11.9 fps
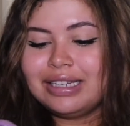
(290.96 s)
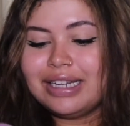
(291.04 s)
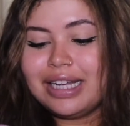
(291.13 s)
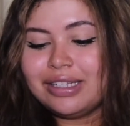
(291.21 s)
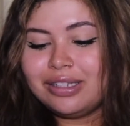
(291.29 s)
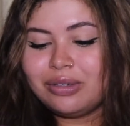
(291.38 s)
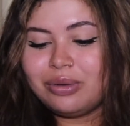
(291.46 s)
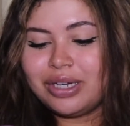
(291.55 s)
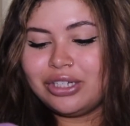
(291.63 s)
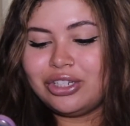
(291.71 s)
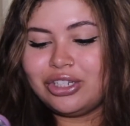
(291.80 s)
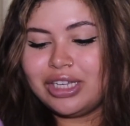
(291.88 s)
Next
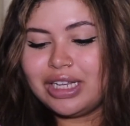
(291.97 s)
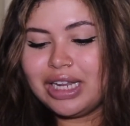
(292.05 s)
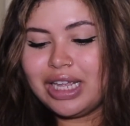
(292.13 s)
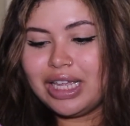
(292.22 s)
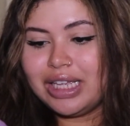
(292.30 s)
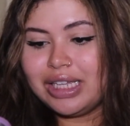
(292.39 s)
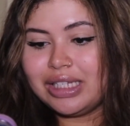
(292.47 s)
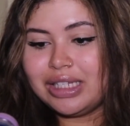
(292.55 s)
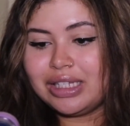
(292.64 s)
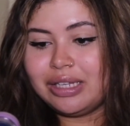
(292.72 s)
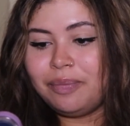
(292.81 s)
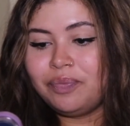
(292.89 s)
question
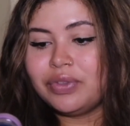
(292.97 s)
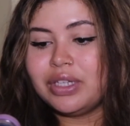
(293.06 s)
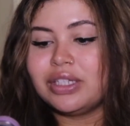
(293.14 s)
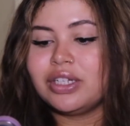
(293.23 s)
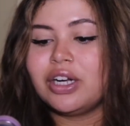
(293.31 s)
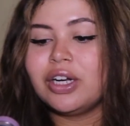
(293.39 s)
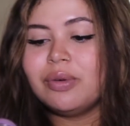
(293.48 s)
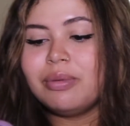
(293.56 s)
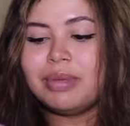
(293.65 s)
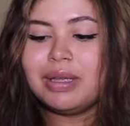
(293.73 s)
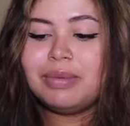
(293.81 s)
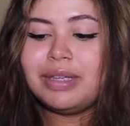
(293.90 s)
is, does it hurt when
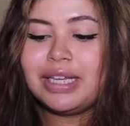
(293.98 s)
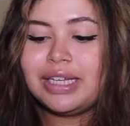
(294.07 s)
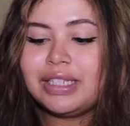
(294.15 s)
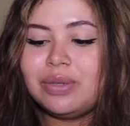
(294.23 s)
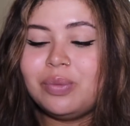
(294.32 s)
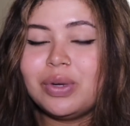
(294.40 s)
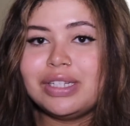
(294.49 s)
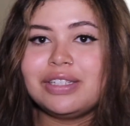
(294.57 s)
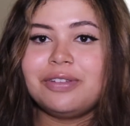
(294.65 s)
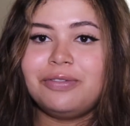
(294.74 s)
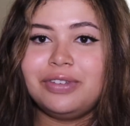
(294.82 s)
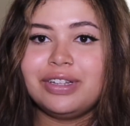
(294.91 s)
baby kicks and what does
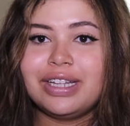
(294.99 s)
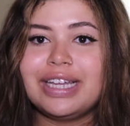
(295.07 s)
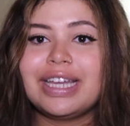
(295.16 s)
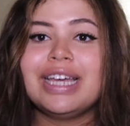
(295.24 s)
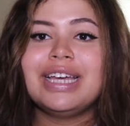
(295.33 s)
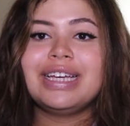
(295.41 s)
it feel like?